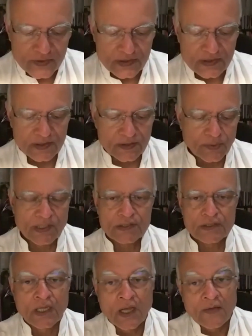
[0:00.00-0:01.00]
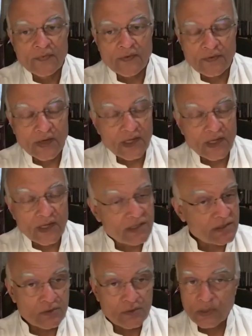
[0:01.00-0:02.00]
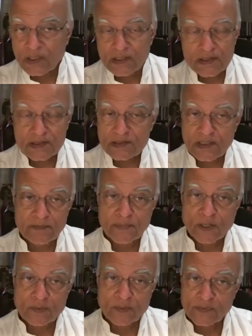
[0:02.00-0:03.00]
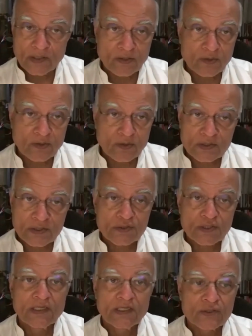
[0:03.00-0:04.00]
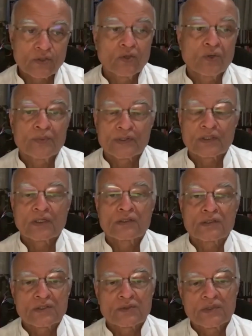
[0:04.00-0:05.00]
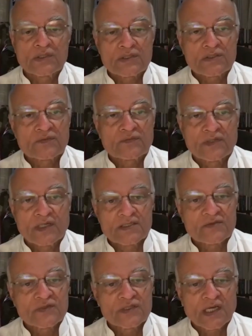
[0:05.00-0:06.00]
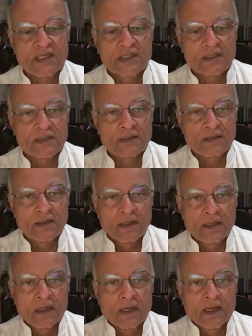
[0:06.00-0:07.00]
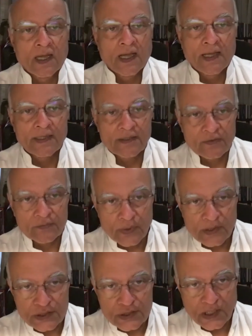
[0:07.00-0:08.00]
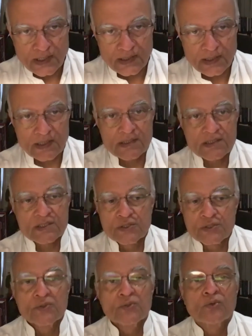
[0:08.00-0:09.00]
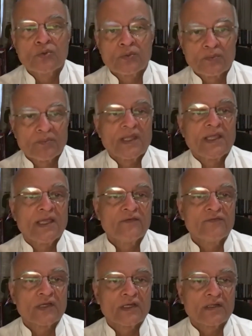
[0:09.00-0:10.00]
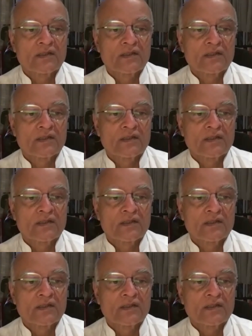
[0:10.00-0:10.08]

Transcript: situation. The rest of the world has the same problem. They're also trying to cope with the consequences of the rise of China and with China's new behavior.